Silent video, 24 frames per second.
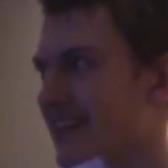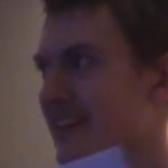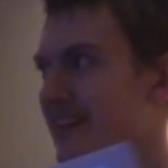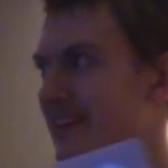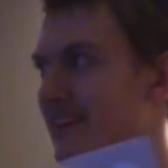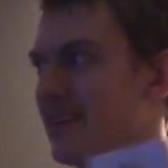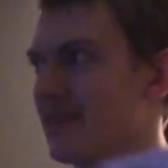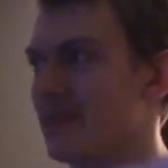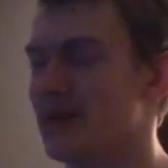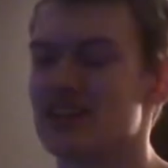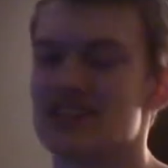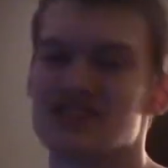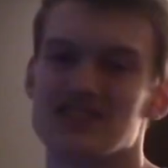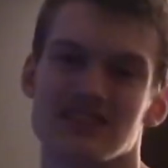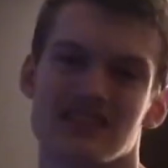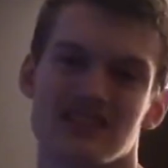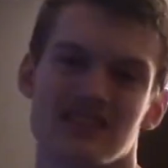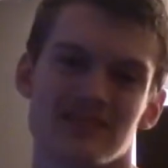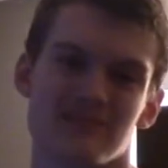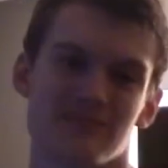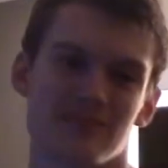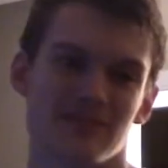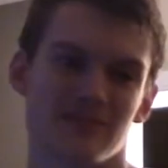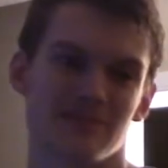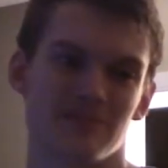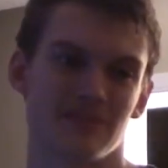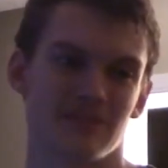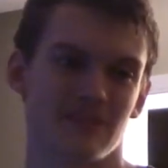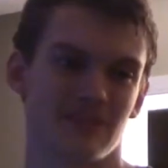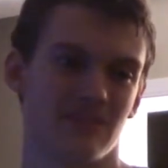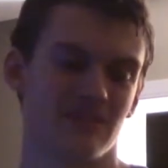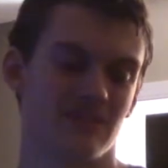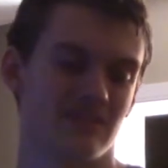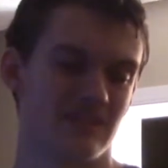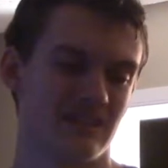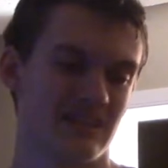They mentioned him, but
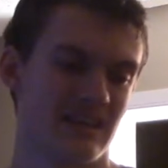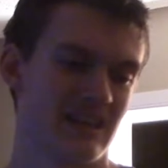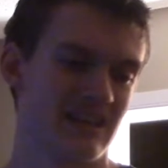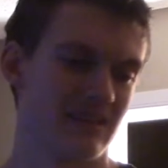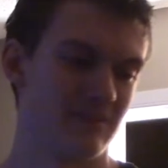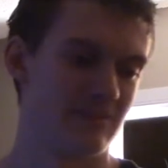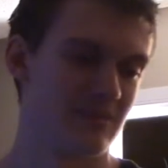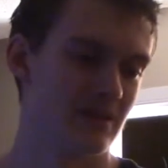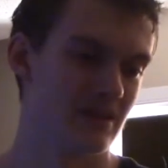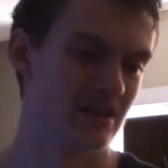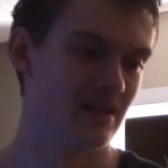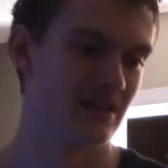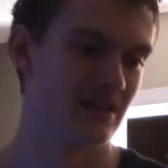they couldn't get him.